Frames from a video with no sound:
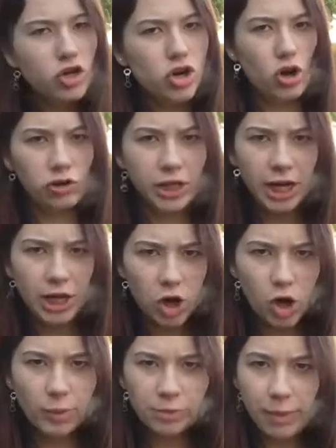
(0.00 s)
Not
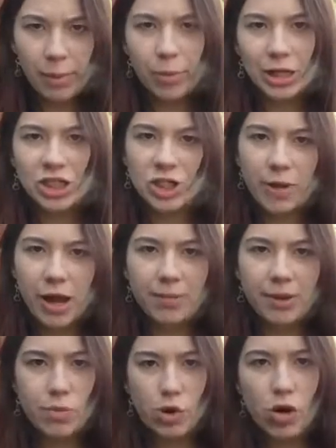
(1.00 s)
getting on with my precious
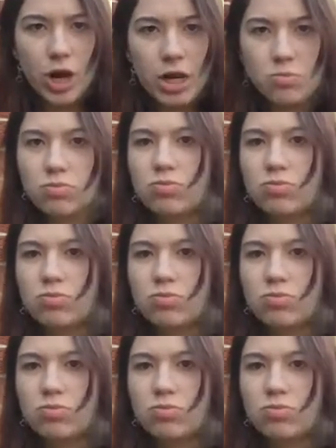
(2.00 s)
baby boy.